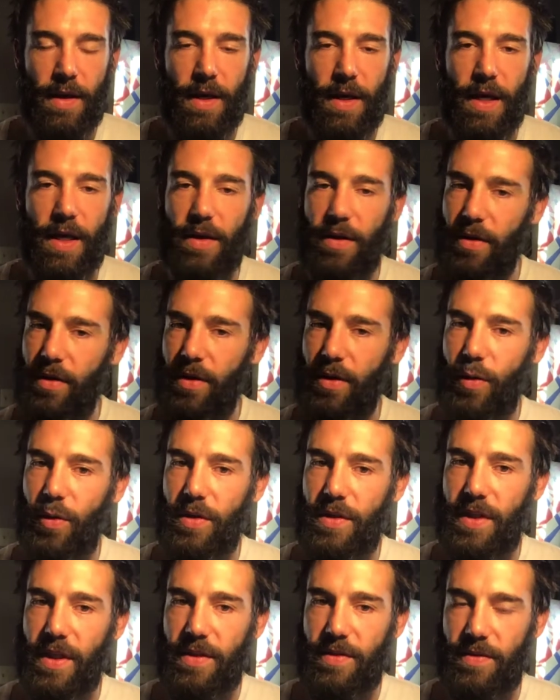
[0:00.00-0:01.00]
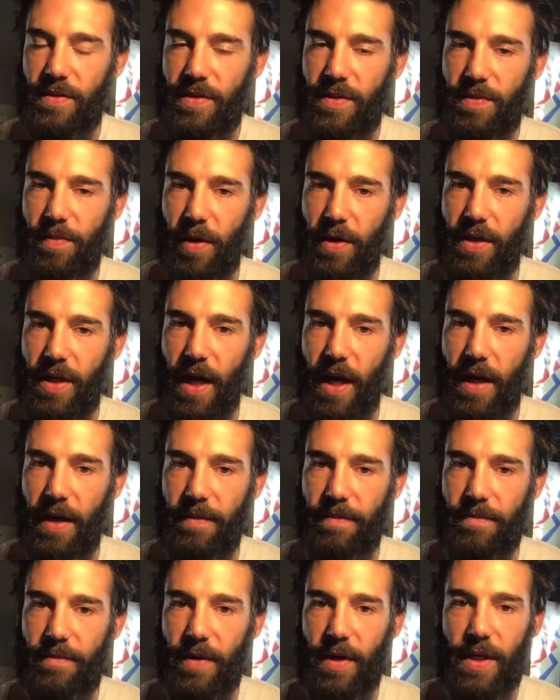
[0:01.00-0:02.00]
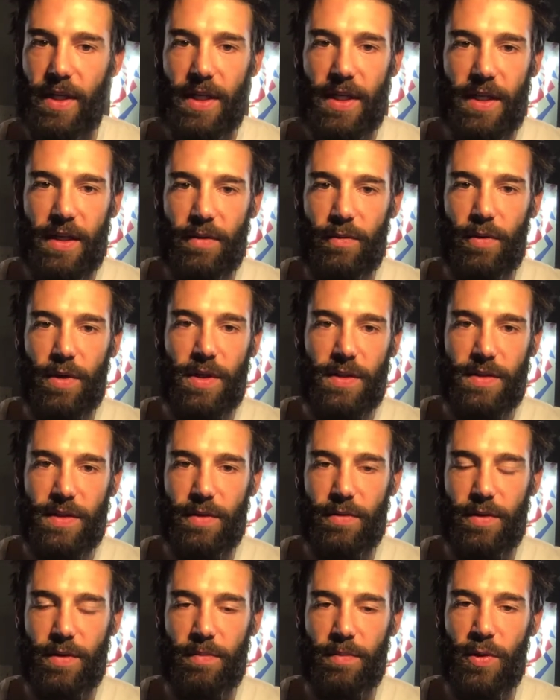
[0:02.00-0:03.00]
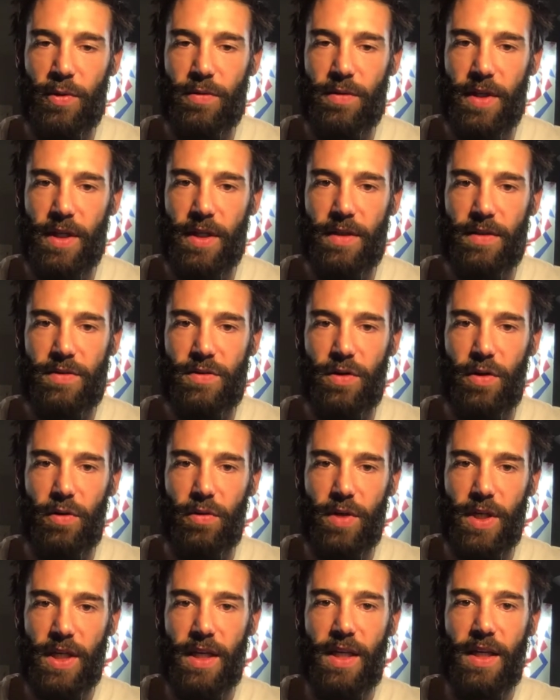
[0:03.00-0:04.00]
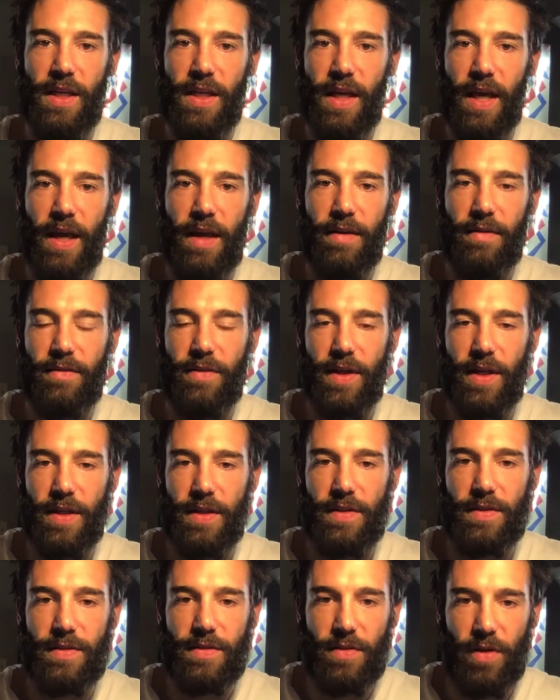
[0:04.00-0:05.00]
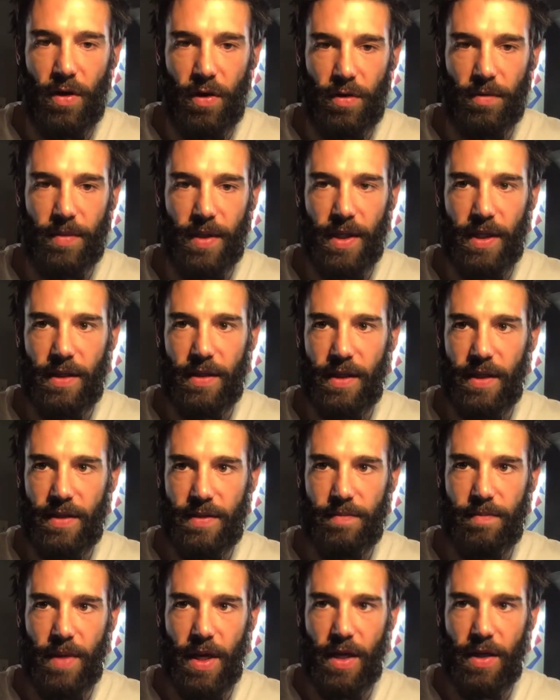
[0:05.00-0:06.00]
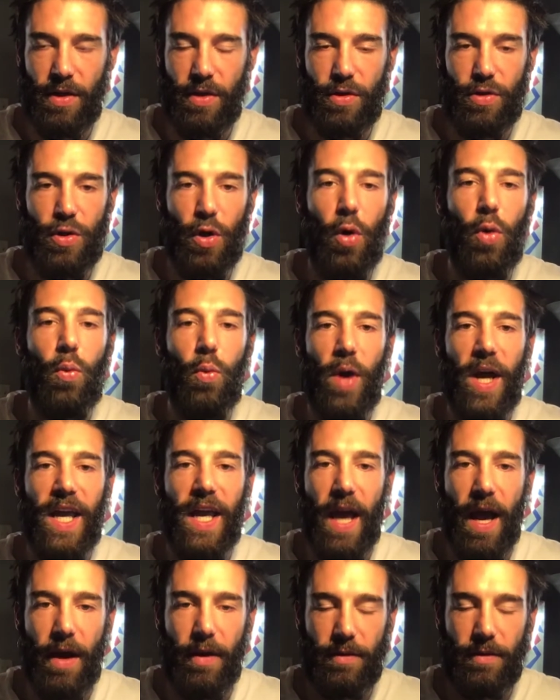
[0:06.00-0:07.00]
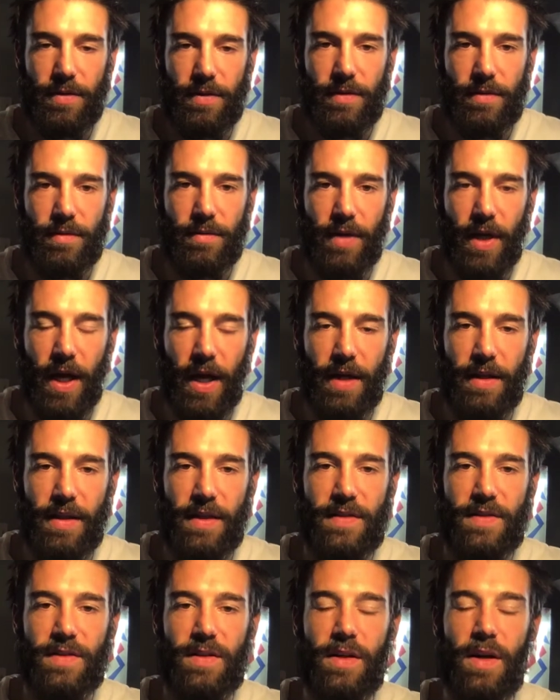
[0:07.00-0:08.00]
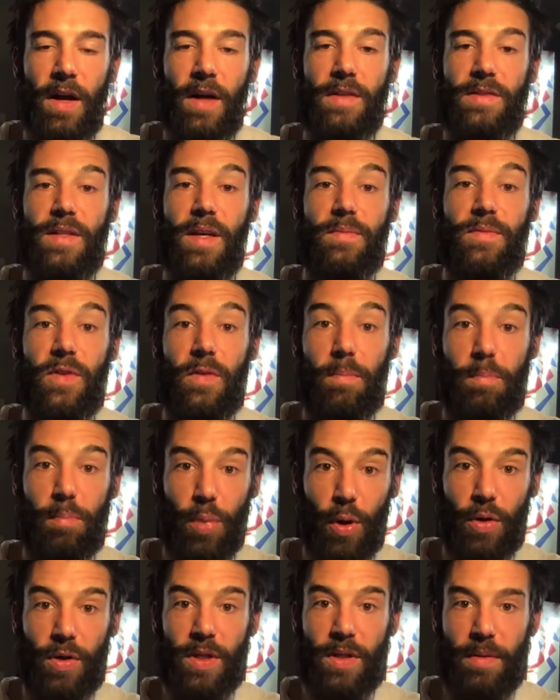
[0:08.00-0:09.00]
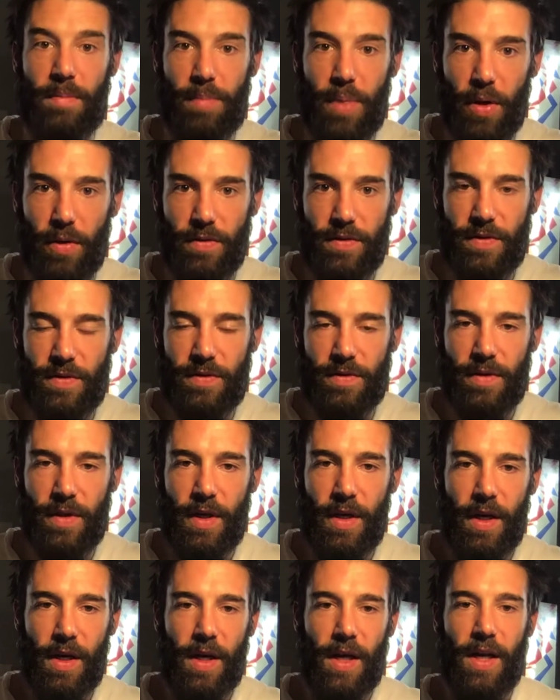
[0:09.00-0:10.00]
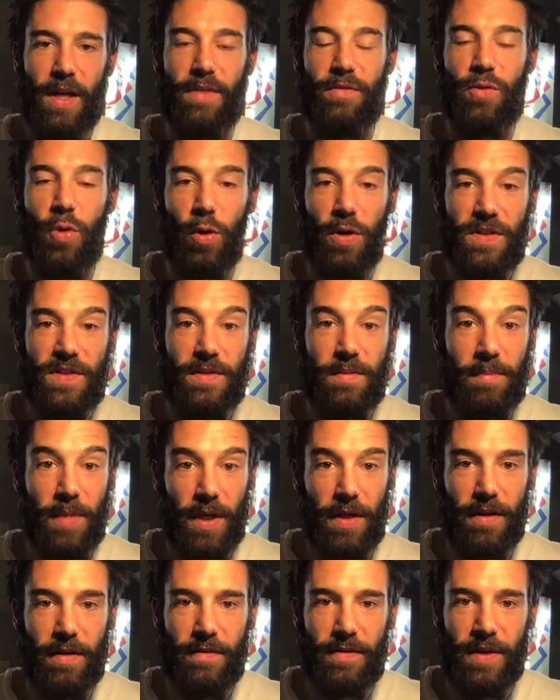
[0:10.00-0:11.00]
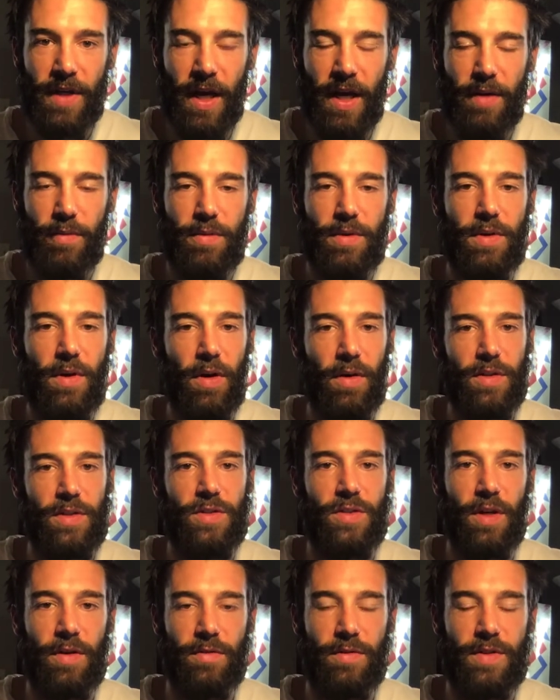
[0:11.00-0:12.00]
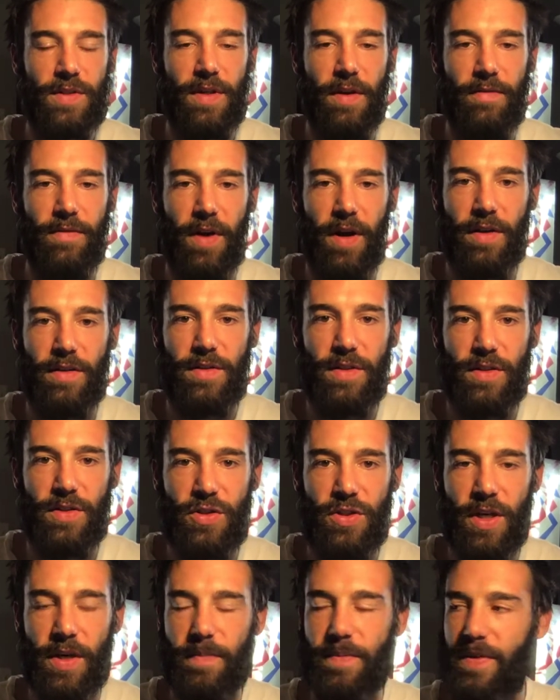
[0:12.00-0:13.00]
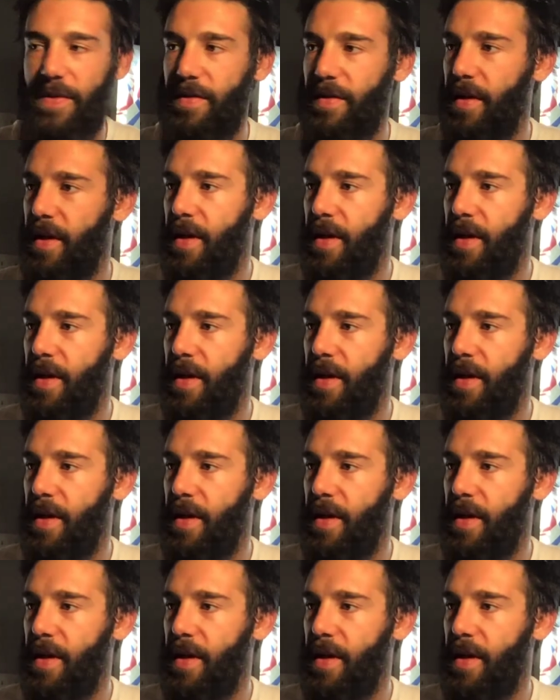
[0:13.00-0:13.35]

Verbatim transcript: And Hernan Cortez was a smart guy, right? He didn't want to deal with the mutiny, so he gave his army, his men, no way out. Okay. This is the concept of burning the boats. And of course, in the middle of the night, when all the generals set fire to the ships,